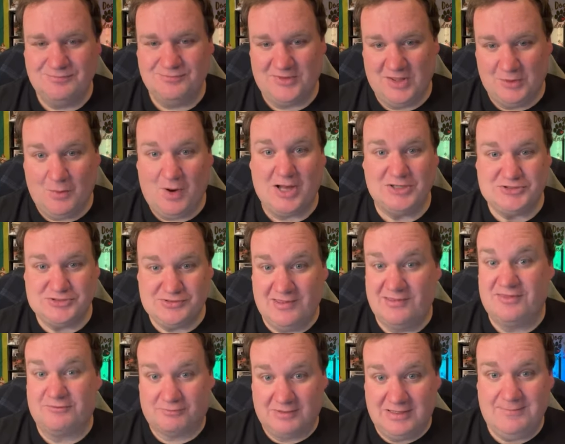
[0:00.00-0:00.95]
They watched the
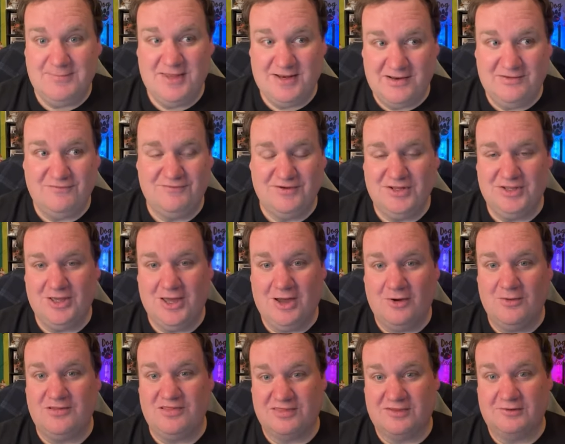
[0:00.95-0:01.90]
3-minute
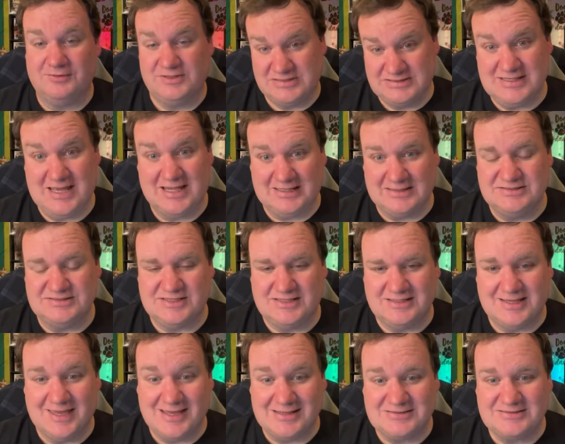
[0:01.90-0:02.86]
video in 30 seconds, I
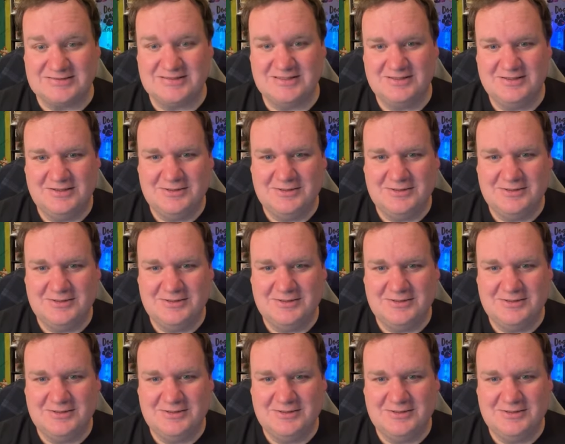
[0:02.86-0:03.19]
guess,